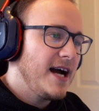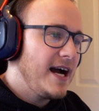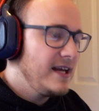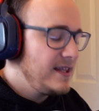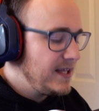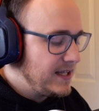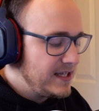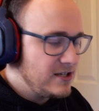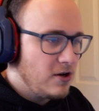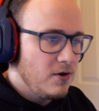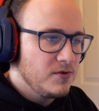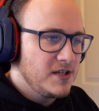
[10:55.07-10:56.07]
I think
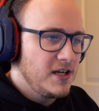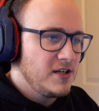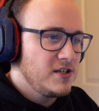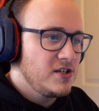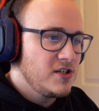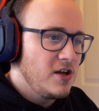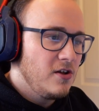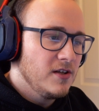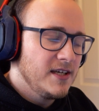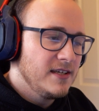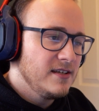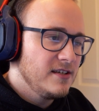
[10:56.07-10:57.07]
this goes in a
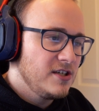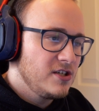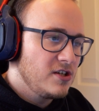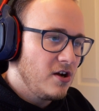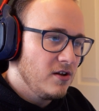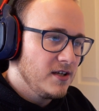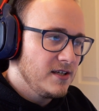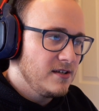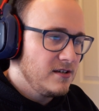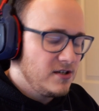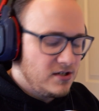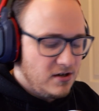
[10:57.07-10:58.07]
solid,
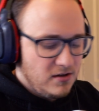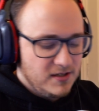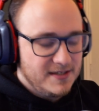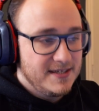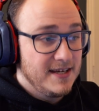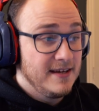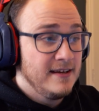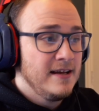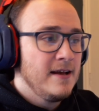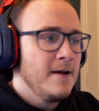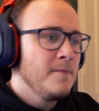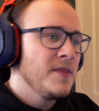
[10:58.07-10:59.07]
solid, solid tier
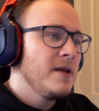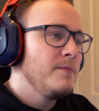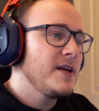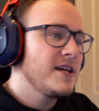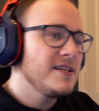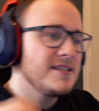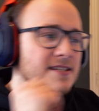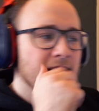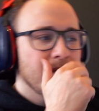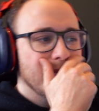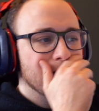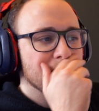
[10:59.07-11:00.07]

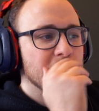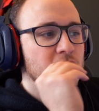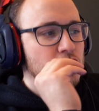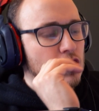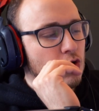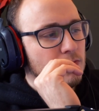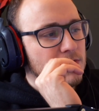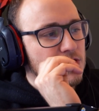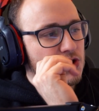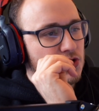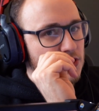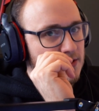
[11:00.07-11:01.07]
because there is so
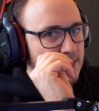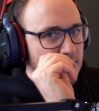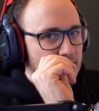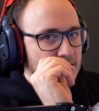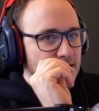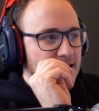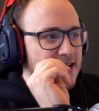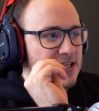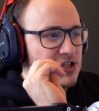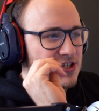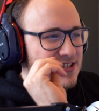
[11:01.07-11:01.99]
much good about it and it